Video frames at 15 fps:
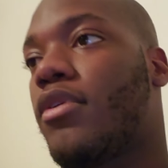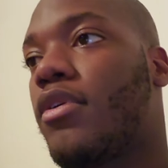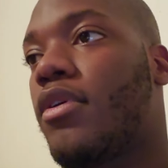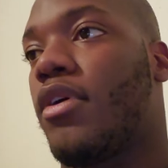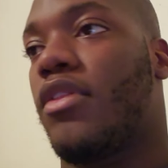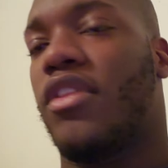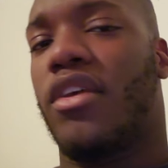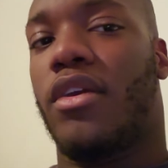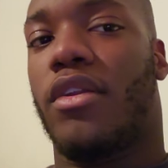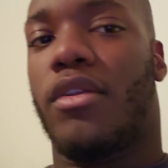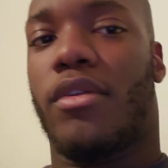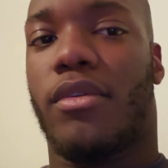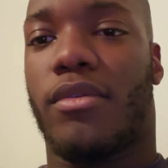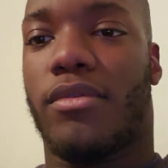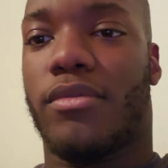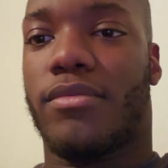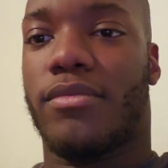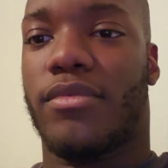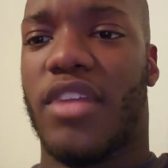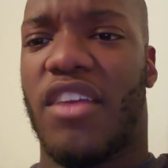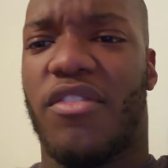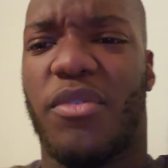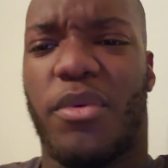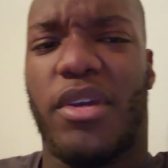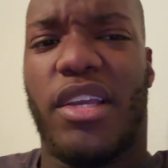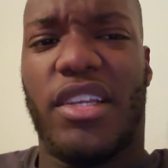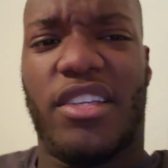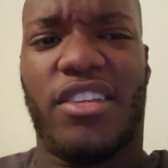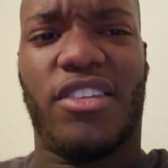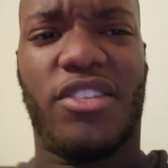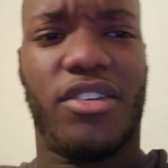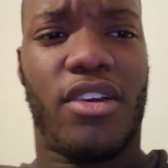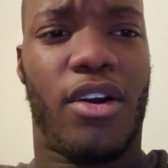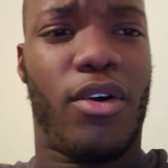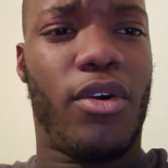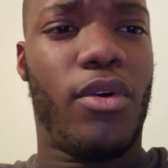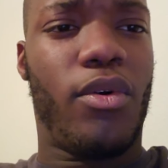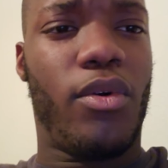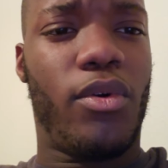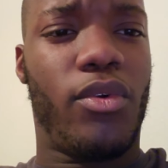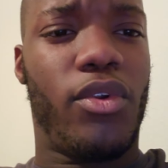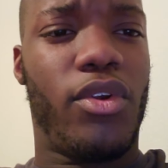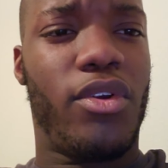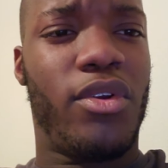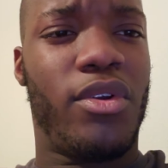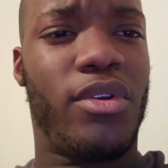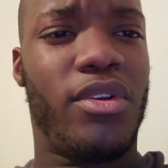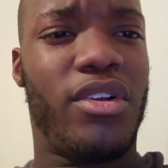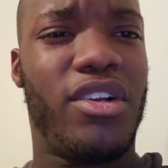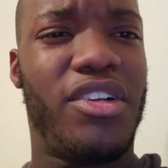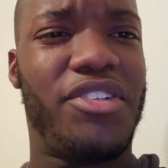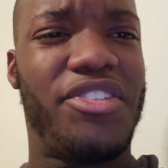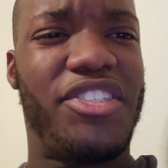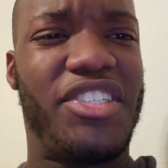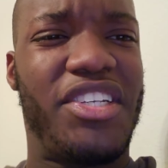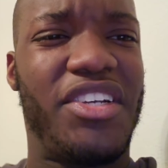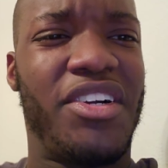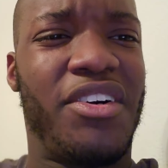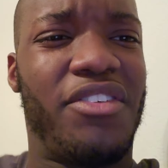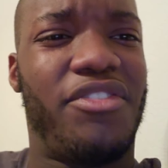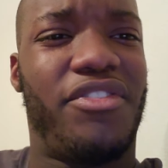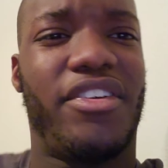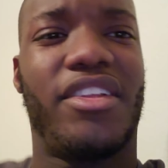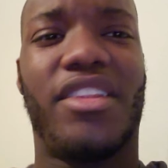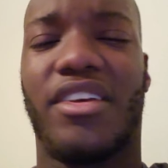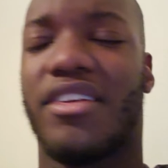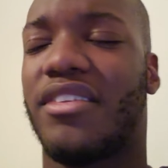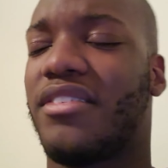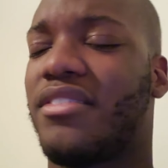And then everyone gets this cold, chill feeling,